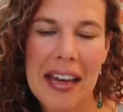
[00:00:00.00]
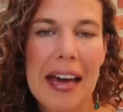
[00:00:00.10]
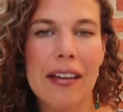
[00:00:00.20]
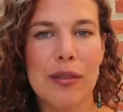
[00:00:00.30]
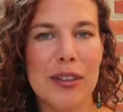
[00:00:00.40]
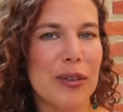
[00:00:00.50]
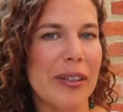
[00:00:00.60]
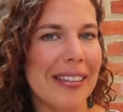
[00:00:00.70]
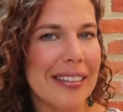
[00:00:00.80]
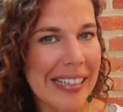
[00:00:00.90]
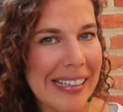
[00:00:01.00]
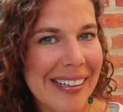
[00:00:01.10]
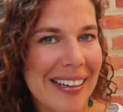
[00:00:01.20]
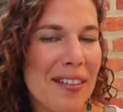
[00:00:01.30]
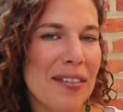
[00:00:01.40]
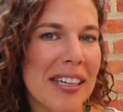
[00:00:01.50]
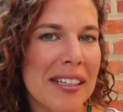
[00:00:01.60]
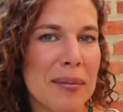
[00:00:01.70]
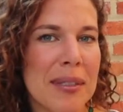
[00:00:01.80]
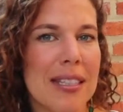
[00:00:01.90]
I've been doing daily coffee
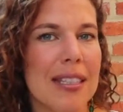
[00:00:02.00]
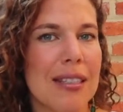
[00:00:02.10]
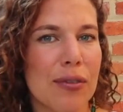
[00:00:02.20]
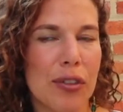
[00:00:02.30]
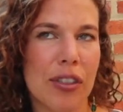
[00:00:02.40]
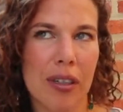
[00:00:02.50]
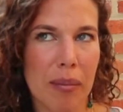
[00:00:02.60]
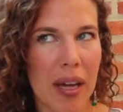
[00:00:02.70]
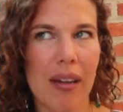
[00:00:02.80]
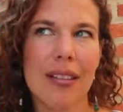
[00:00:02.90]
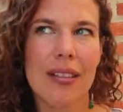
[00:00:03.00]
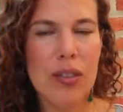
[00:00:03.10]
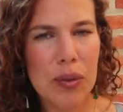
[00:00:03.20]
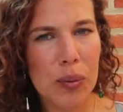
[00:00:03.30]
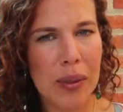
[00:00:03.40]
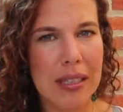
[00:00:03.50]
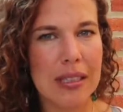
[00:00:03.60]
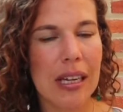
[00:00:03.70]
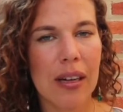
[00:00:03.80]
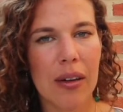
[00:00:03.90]
enemas for about 2 weeks
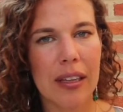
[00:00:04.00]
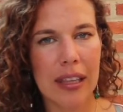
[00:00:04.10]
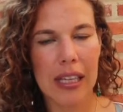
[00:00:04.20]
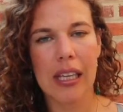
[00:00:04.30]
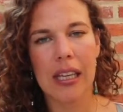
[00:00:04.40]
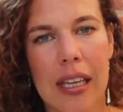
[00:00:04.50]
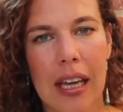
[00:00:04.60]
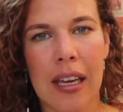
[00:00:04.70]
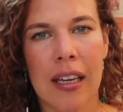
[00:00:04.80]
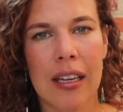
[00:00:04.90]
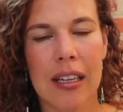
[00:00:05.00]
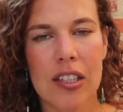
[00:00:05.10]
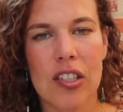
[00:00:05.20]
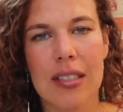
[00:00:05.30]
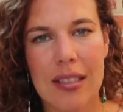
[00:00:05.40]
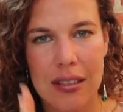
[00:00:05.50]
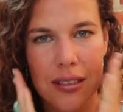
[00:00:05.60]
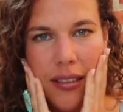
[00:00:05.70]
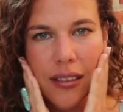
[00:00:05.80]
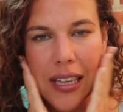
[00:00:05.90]
now, I think, and it just,
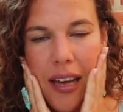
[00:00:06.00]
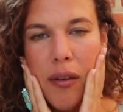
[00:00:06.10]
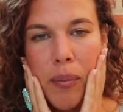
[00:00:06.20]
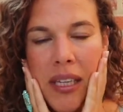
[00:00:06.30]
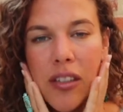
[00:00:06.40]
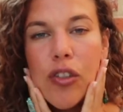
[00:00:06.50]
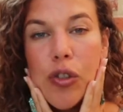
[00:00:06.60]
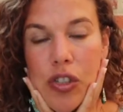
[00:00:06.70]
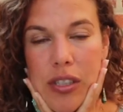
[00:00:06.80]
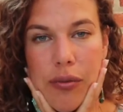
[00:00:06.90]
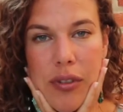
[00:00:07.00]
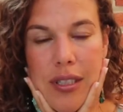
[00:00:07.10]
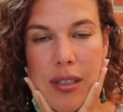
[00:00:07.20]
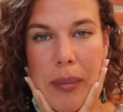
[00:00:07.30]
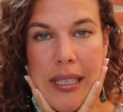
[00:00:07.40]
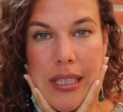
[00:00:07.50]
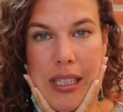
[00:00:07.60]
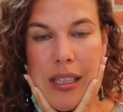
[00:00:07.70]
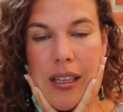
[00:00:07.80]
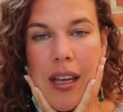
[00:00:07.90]
yeah, made a huge difference on my
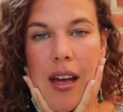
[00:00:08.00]
skin.